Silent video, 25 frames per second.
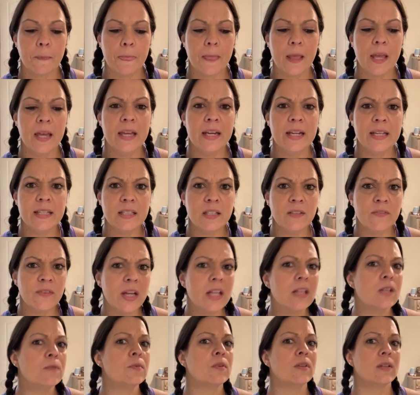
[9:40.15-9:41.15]
It is
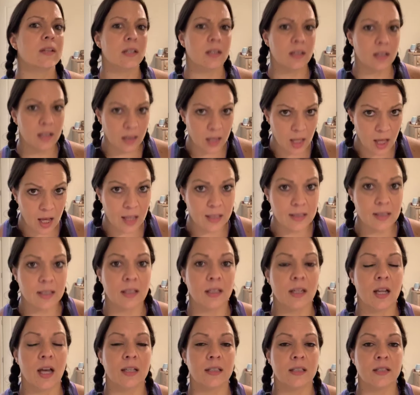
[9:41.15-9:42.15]
available at lots
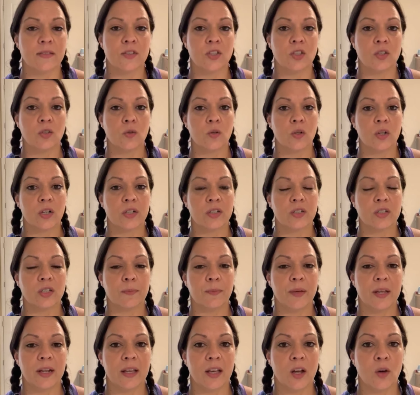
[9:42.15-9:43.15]
and lots of stores
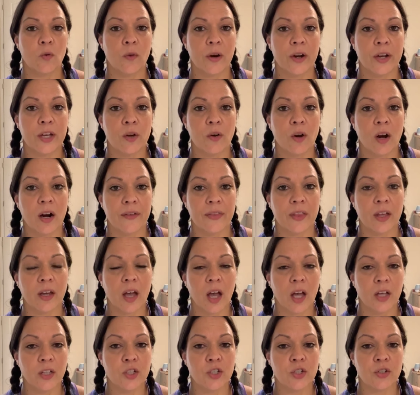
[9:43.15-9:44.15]
depending on where you are in the
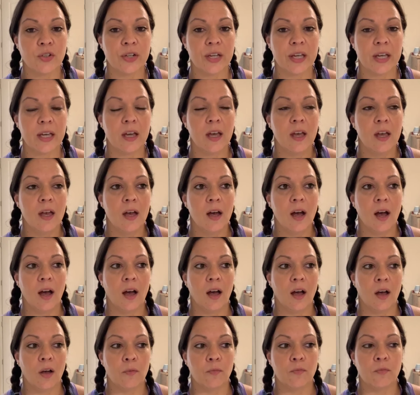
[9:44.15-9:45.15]
country.
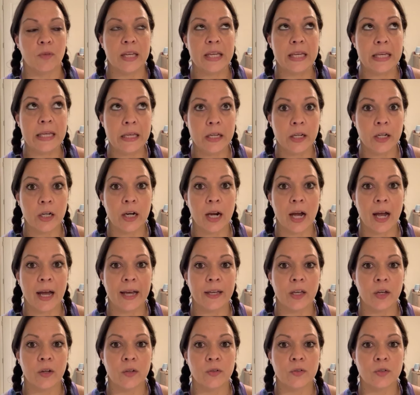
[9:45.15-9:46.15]
Here I
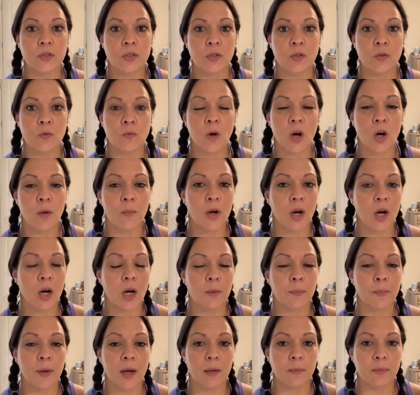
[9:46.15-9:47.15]
go to
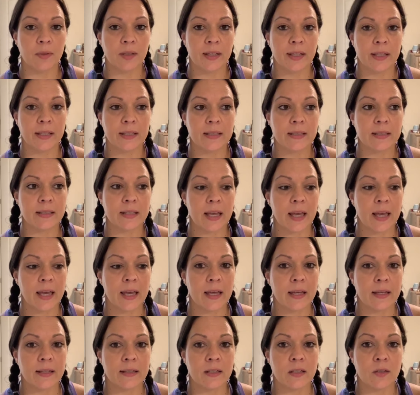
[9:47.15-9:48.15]
Walmart, Publix,
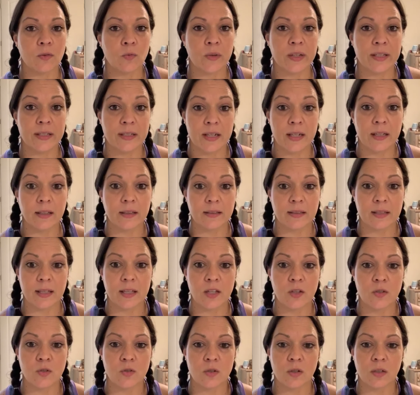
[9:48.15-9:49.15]
and Winn-Dixie
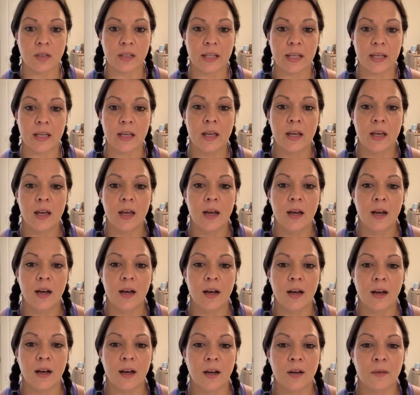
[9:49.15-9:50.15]
usually.
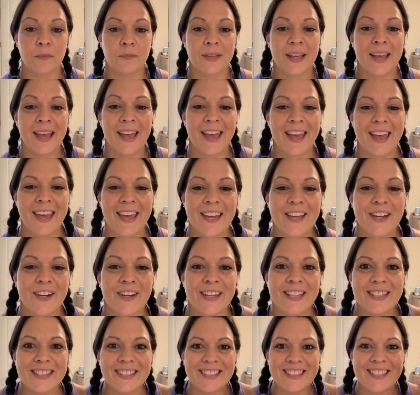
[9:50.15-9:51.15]
Hey
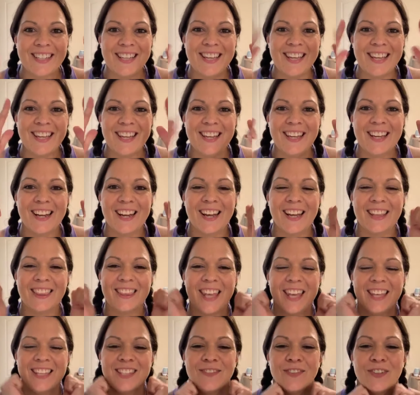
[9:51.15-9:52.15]
Christy,
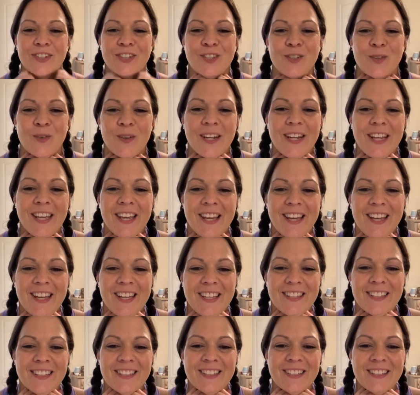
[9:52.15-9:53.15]
thanks for joining
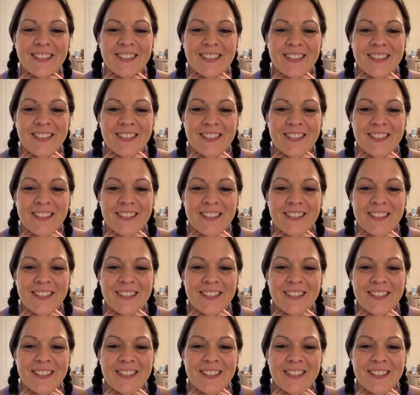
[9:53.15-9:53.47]
us.